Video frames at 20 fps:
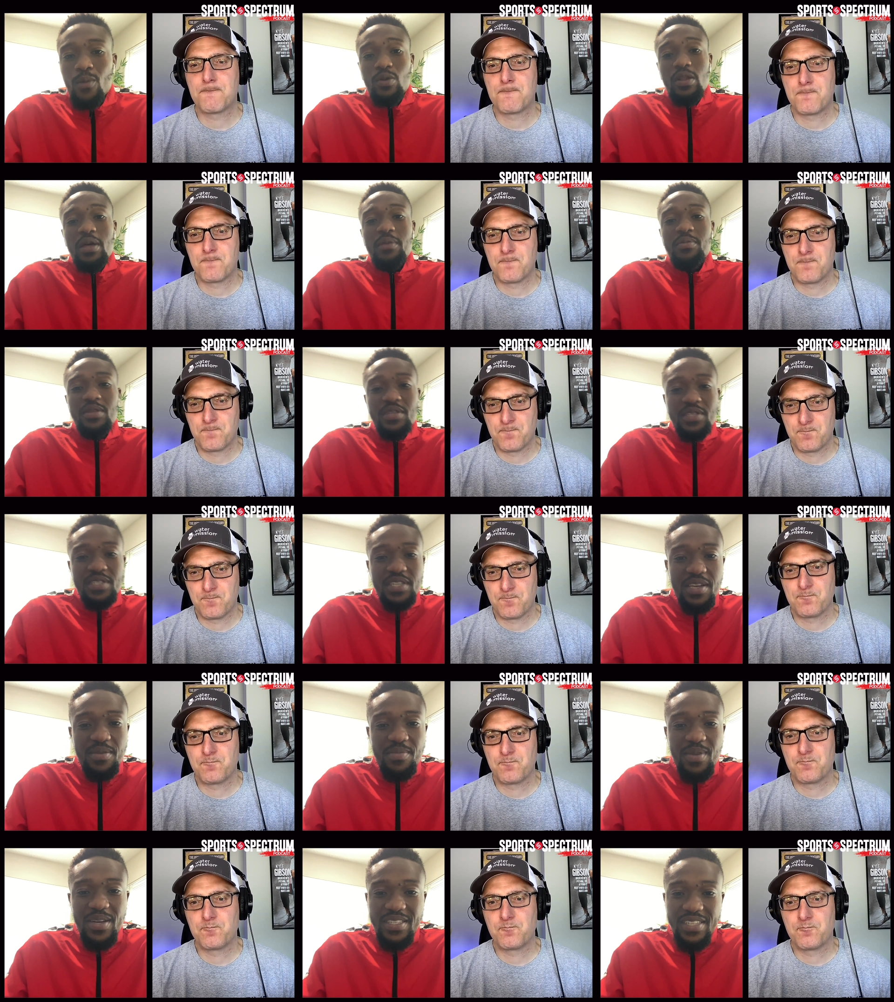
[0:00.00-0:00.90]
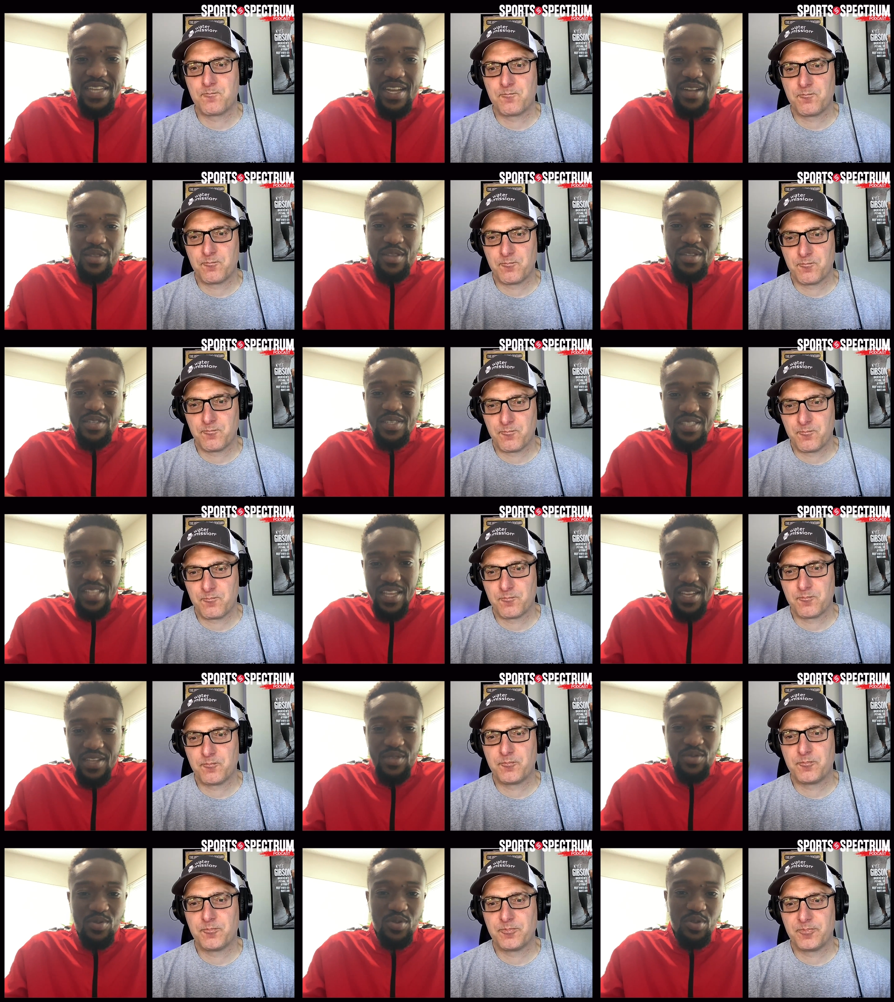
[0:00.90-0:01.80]
Speaker 1: will not be the same as how the
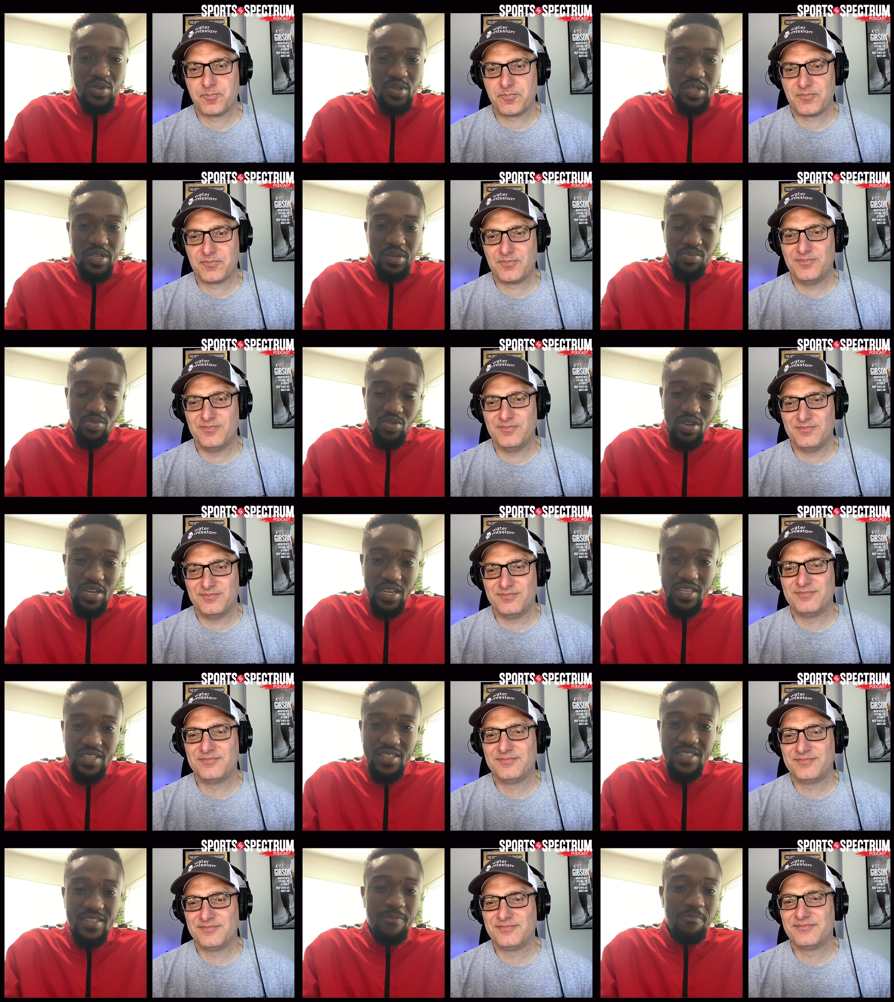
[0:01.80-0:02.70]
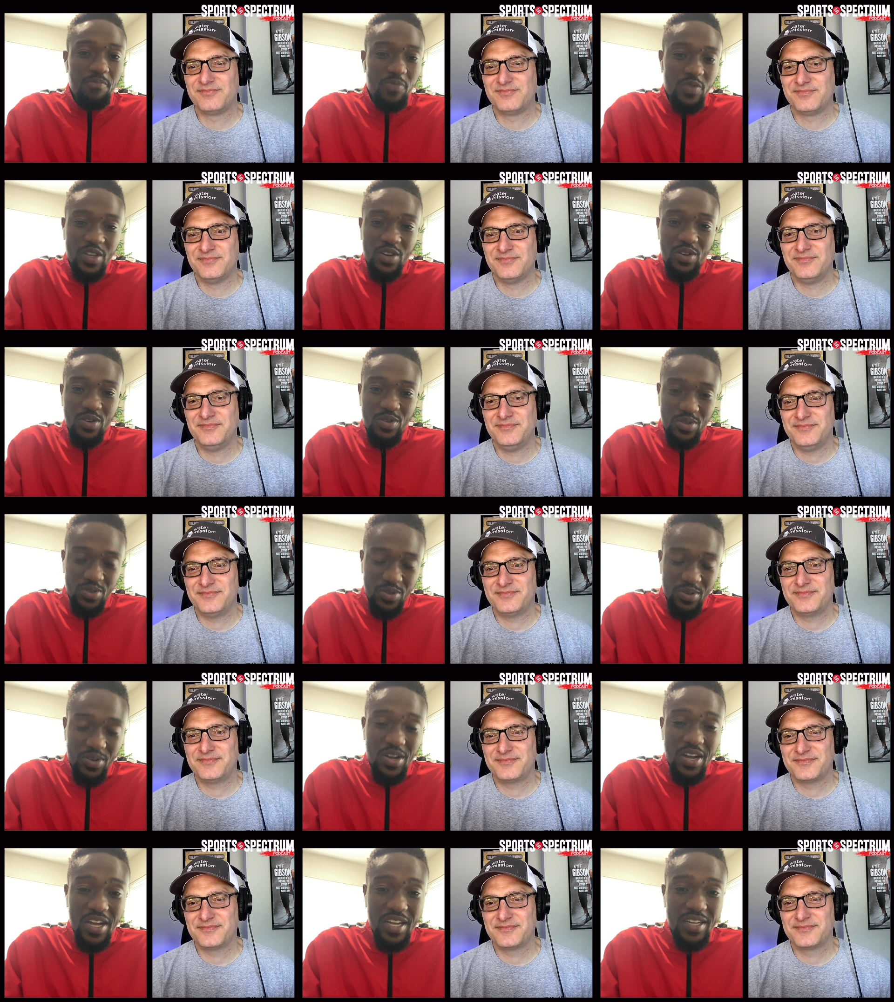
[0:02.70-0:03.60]
states will do their praise, you know,
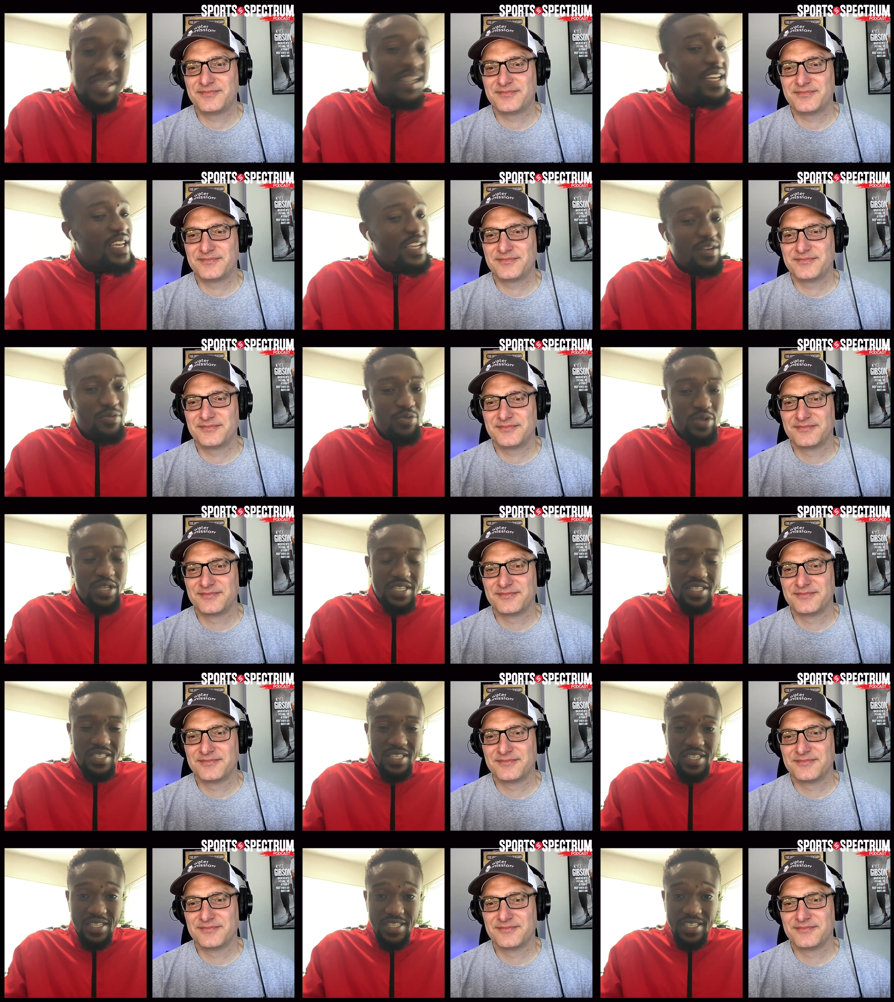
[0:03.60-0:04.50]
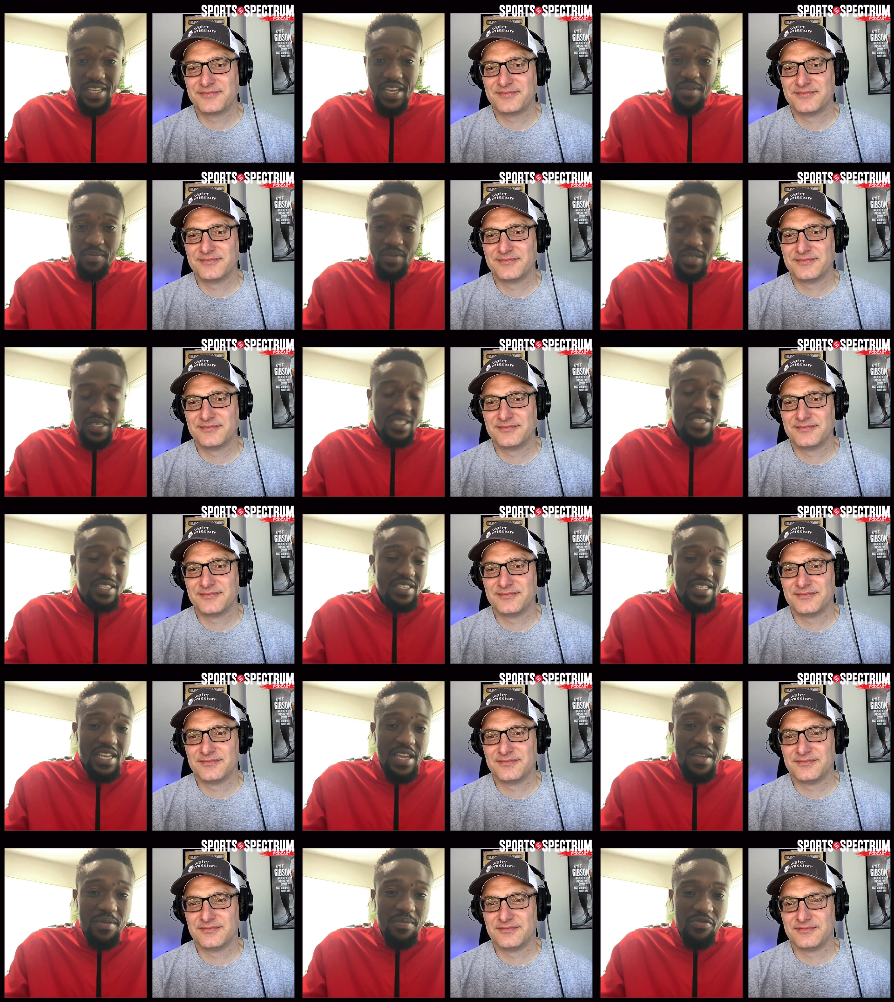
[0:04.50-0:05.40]
to God, which is the same, is the
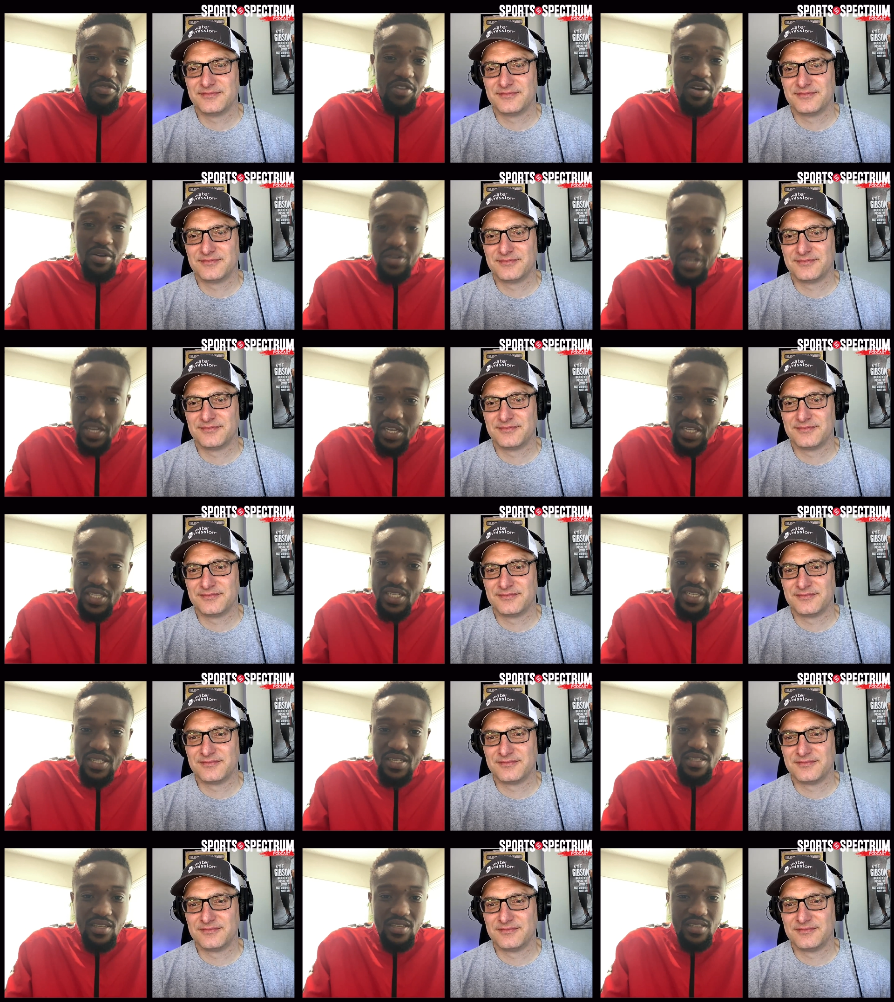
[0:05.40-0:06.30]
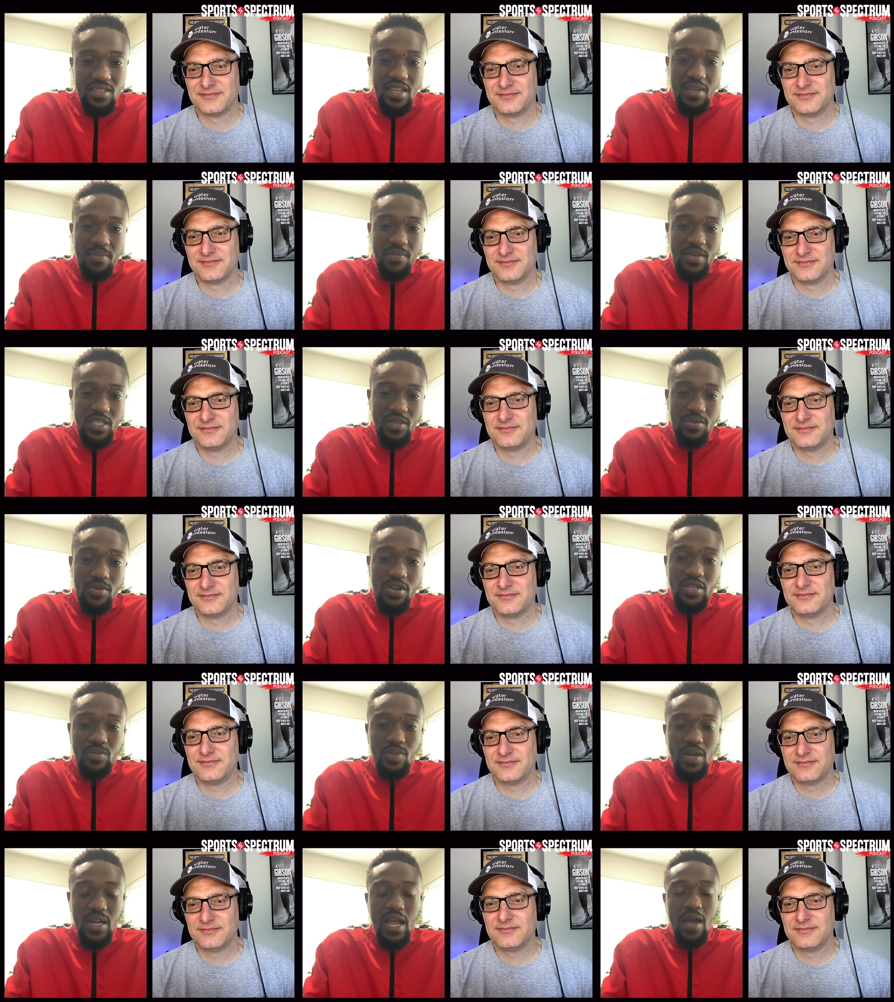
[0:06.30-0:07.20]
same foundation, is the same
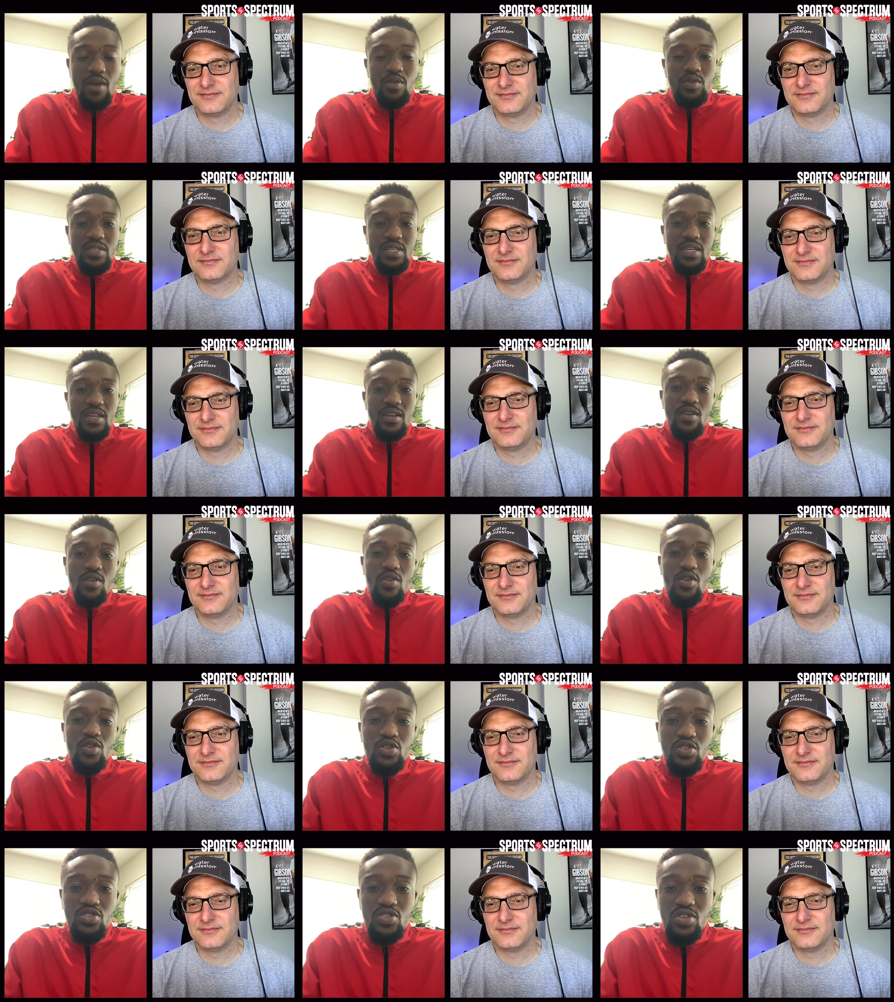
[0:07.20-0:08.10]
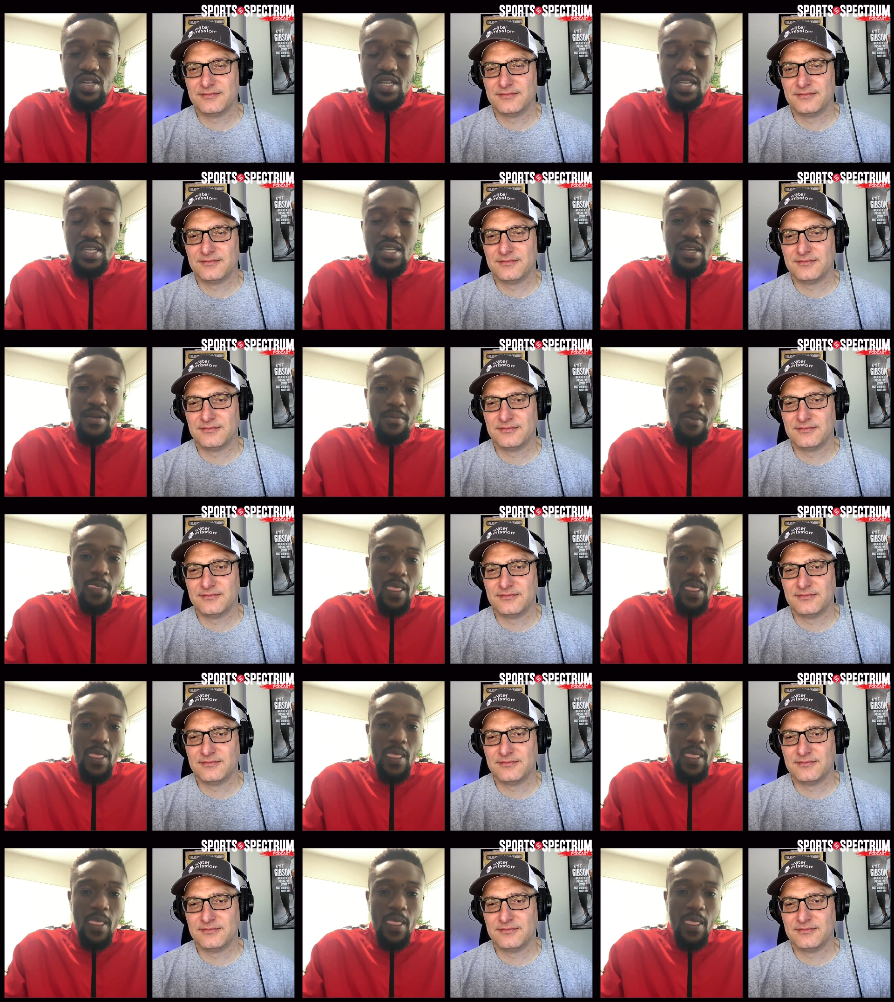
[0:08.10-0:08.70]
experience. But I would say culturally,